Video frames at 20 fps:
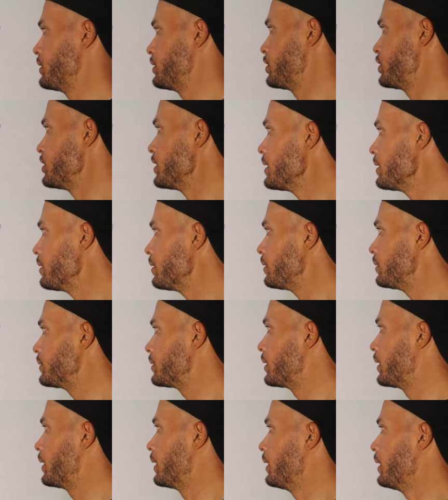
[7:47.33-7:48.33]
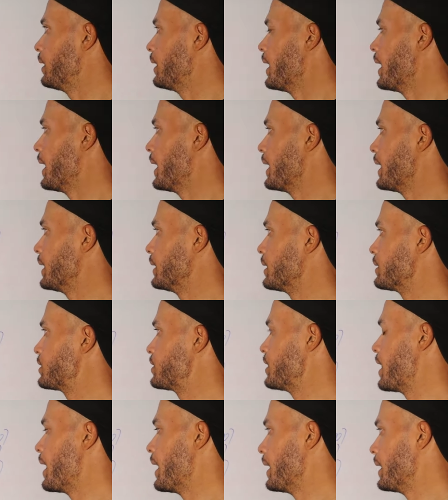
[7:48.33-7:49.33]
in sealed, and let's
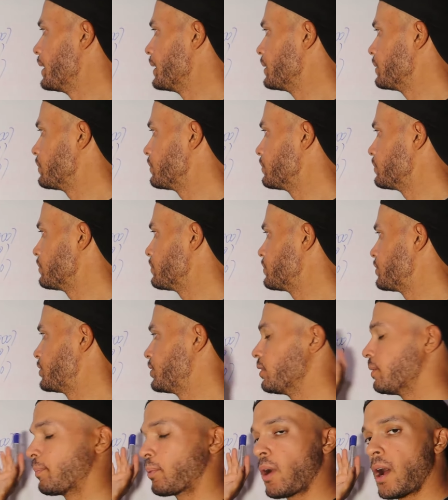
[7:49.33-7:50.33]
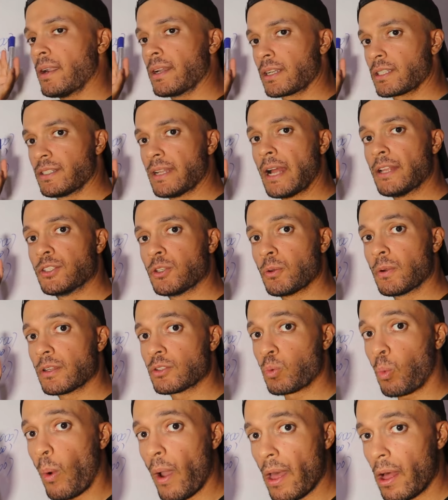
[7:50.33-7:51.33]
say sealed product is not doing
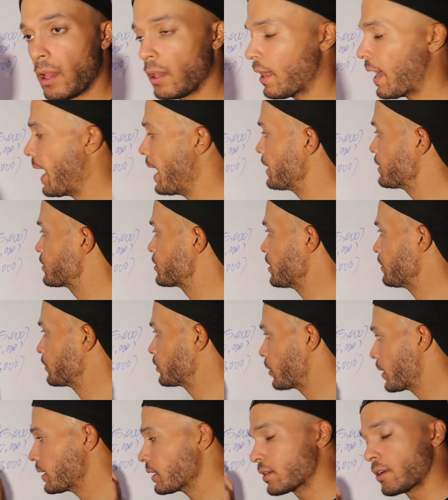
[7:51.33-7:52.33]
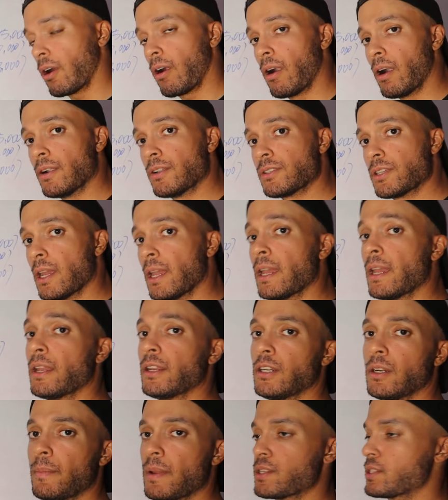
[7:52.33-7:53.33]
as well as some graded cards, you're